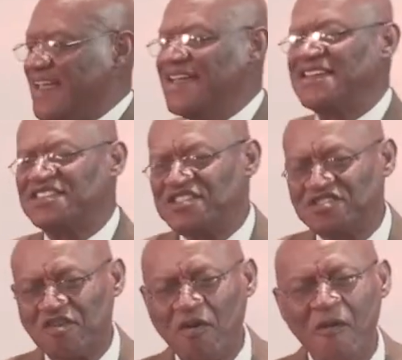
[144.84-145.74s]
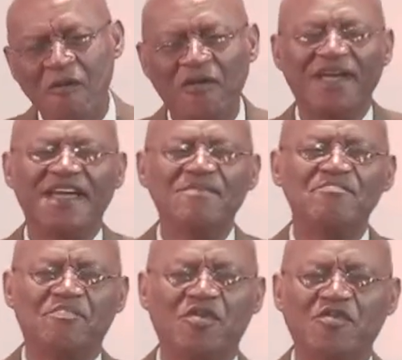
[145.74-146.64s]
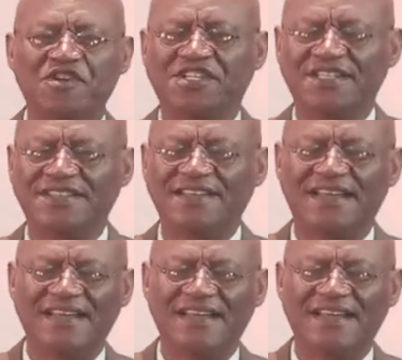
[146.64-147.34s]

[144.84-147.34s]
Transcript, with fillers: it is so important